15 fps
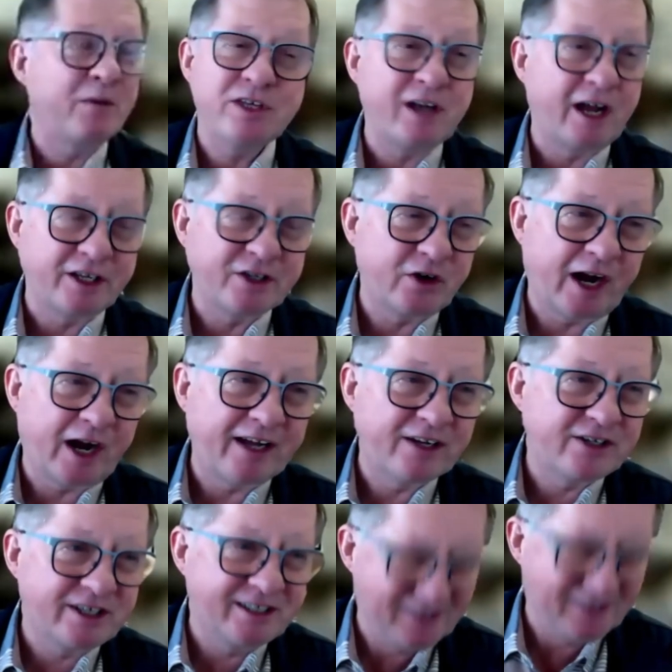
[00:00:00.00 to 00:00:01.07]
a nice
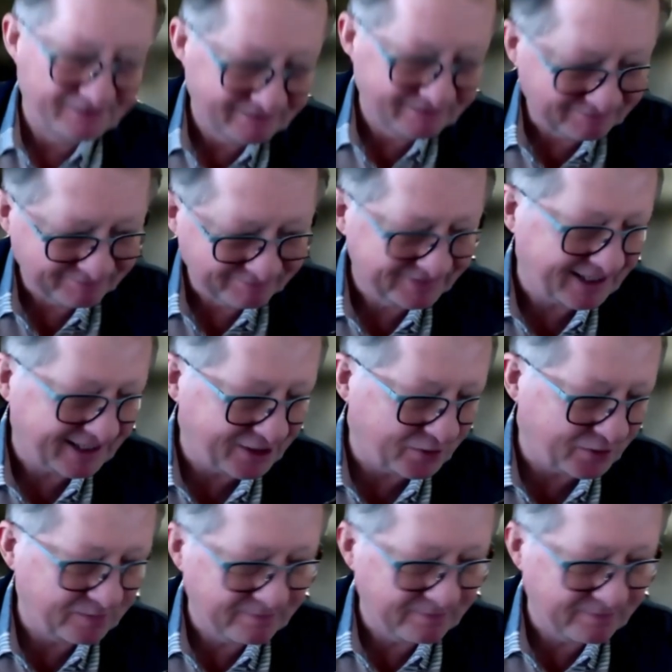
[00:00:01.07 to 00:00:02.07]
crash. Thank you.